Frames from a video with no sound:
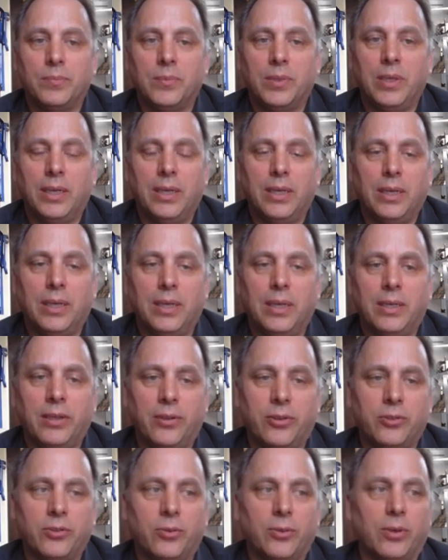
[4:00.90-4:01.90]
uh,
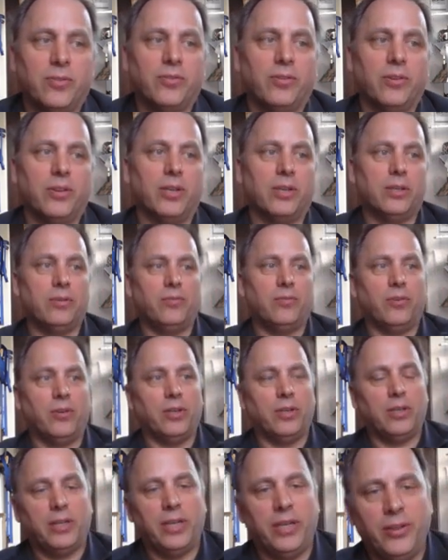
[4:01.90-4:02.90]
another door for the for
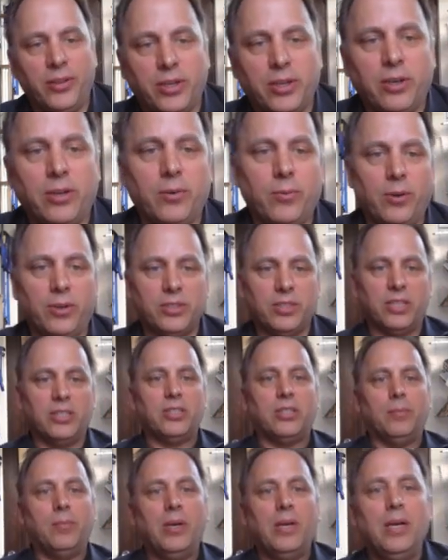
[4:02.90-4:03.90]
the in the curtain wall
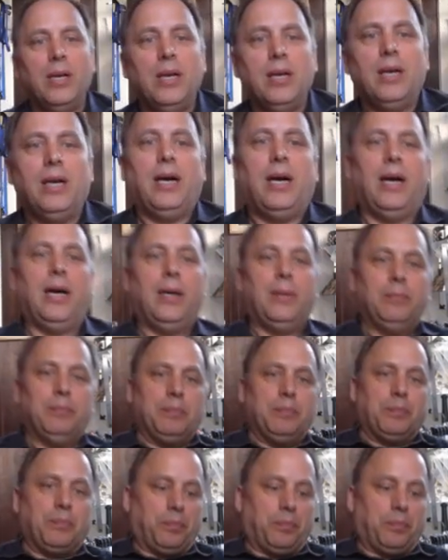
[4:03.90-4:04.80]
system. Um,